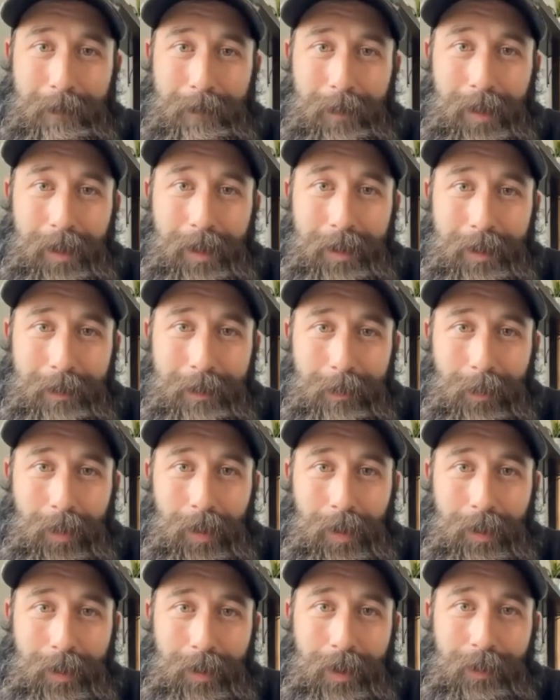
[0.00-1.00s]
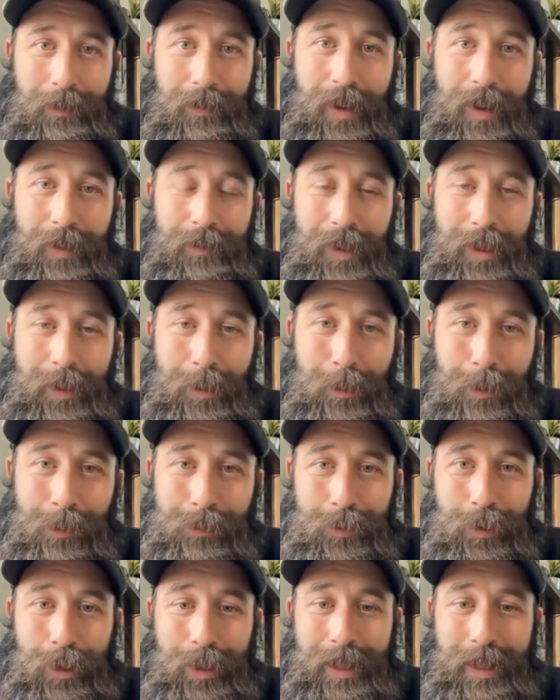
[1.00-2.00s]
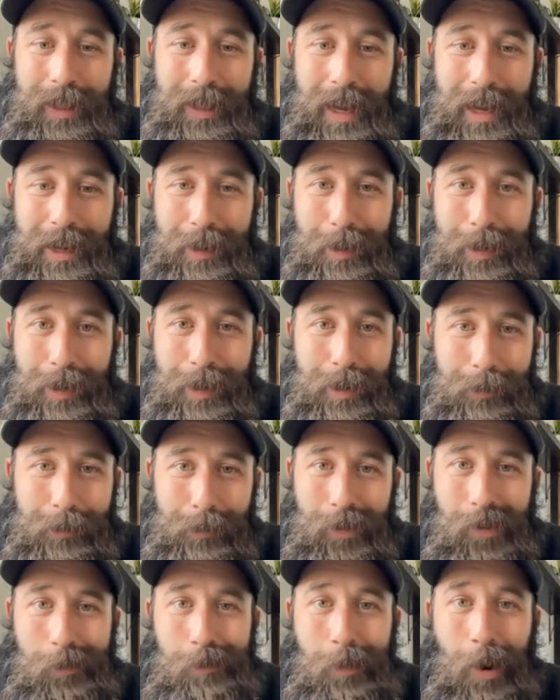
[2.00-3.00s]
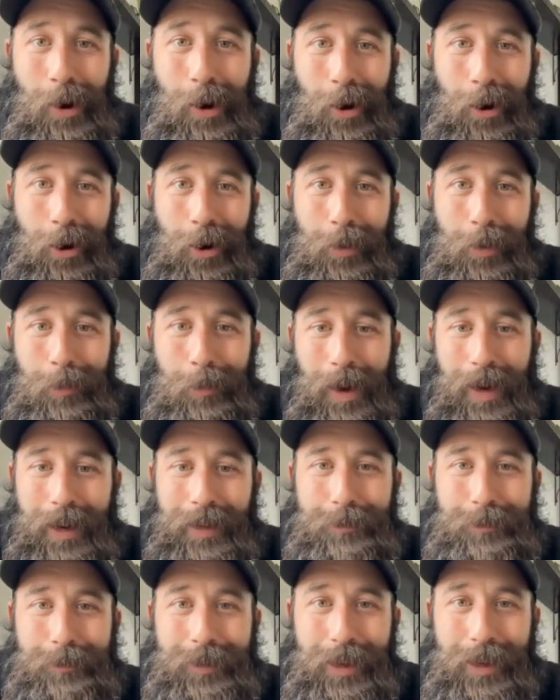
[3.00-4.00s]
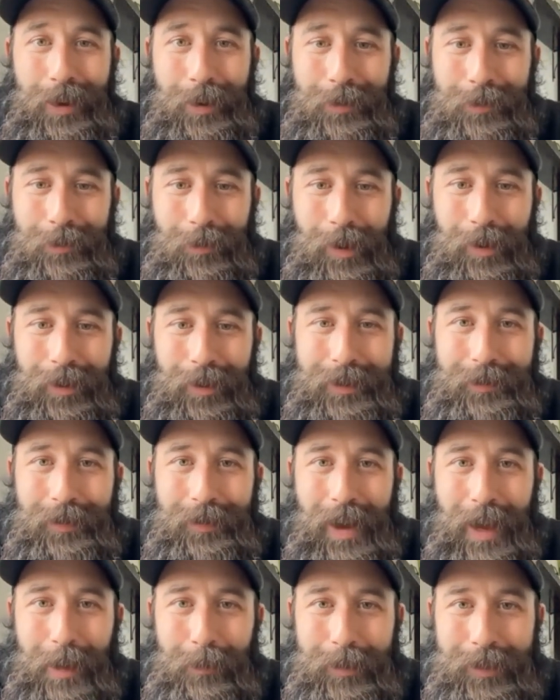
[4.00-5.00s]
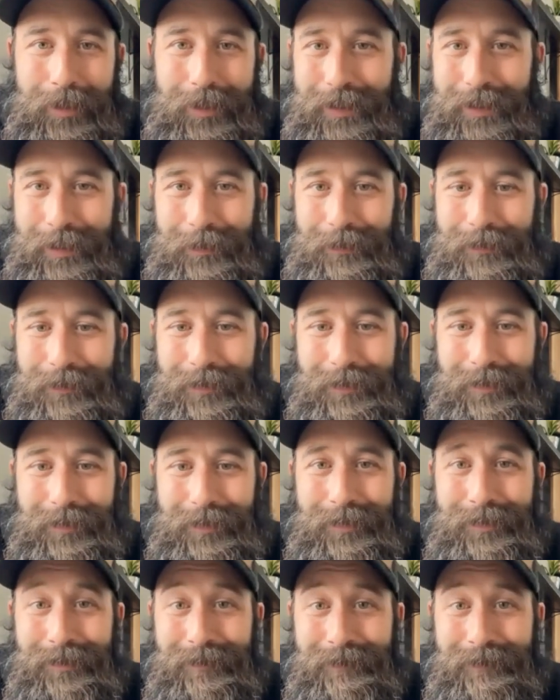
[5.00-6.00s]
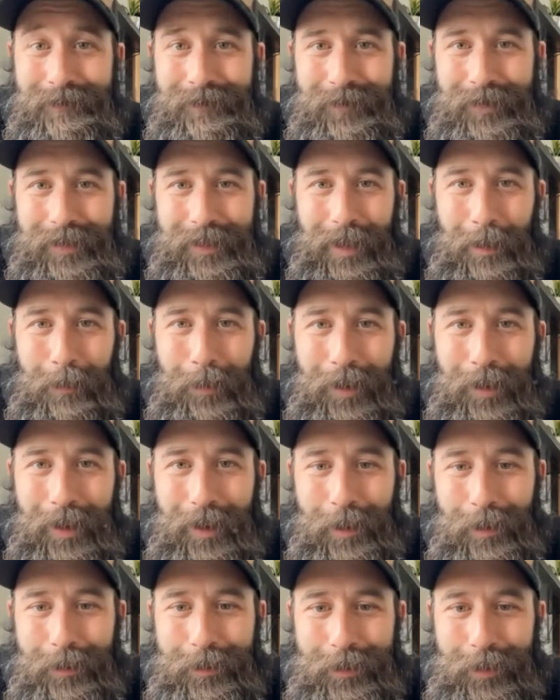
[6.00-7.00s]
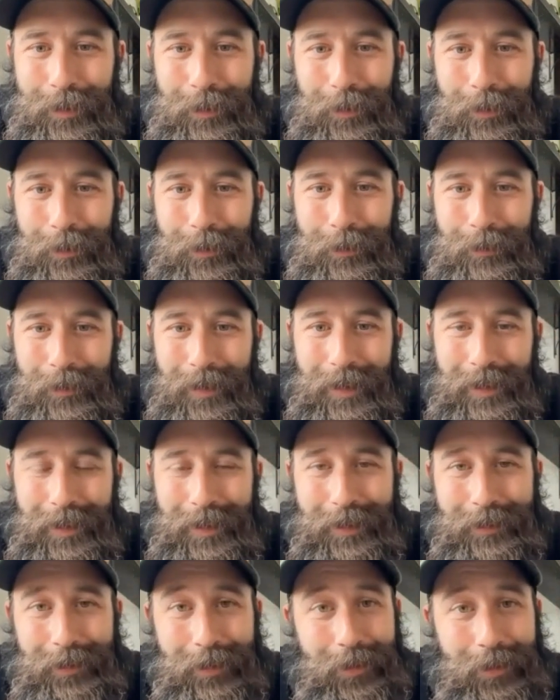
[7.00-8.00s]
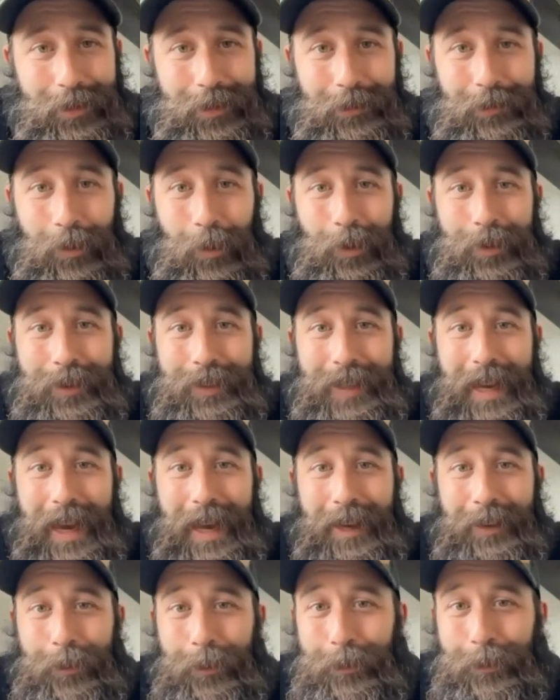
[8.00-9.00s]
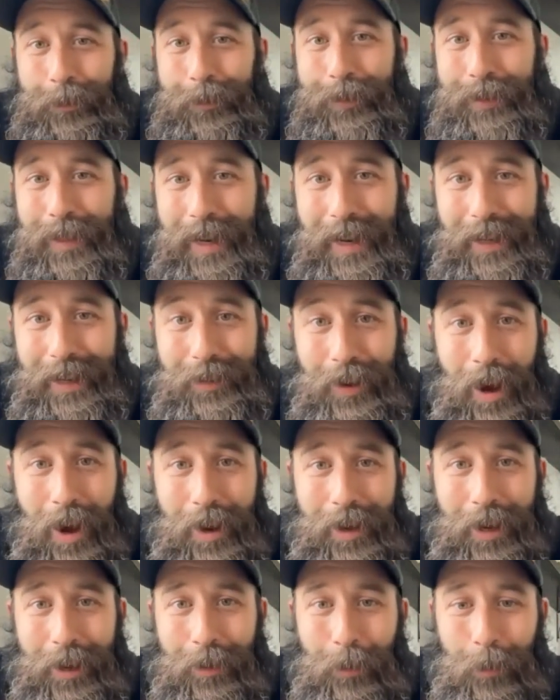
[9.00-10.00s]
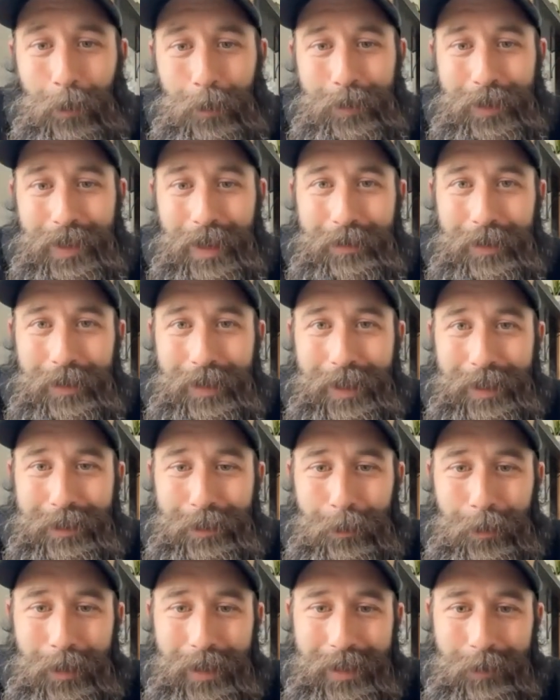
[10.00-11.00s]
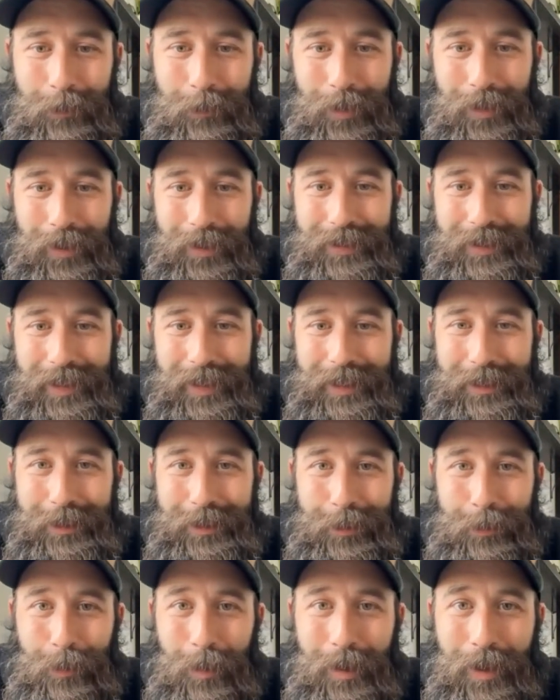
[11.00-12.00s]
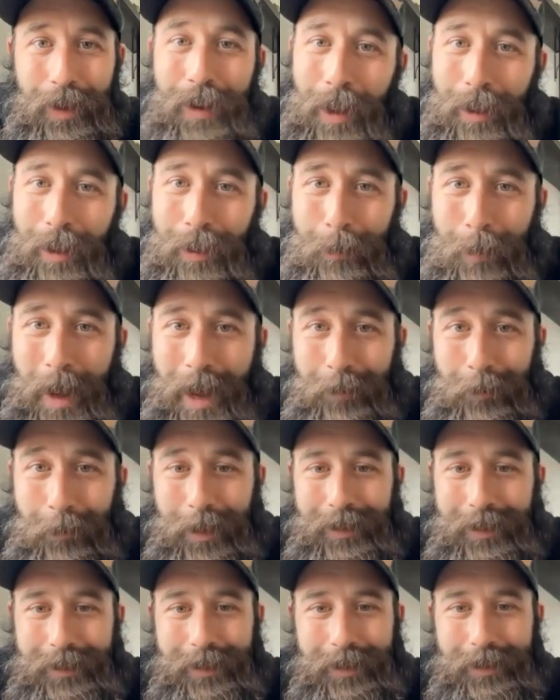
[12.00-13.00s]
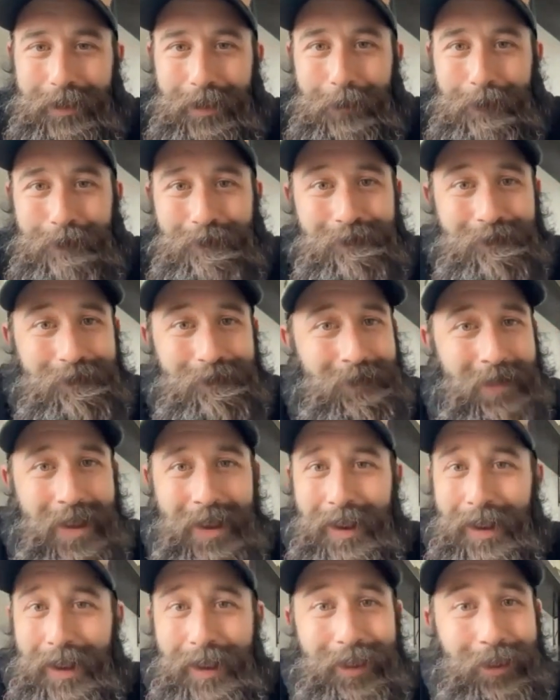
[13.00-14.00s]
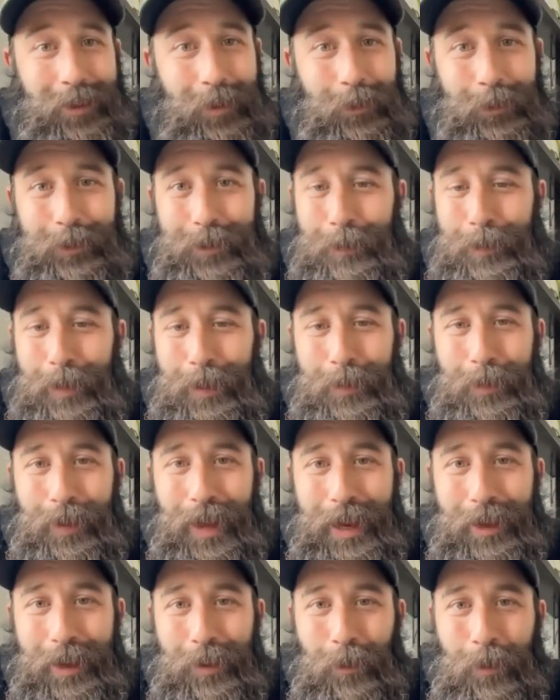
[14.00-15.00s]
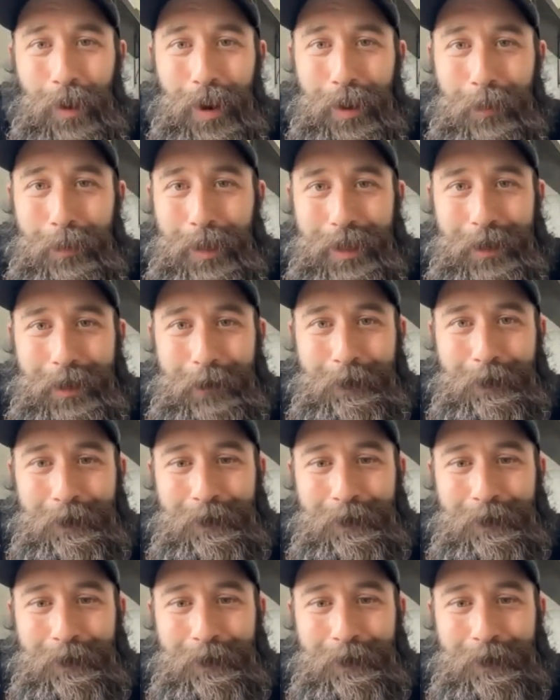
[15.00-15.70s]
The 50-year-old drinking at a bar by himself while his family's somewhere else, you know, the divorced dad who's not at home 7 days a week with his kids while another man raises them. Those are people I don't want to be.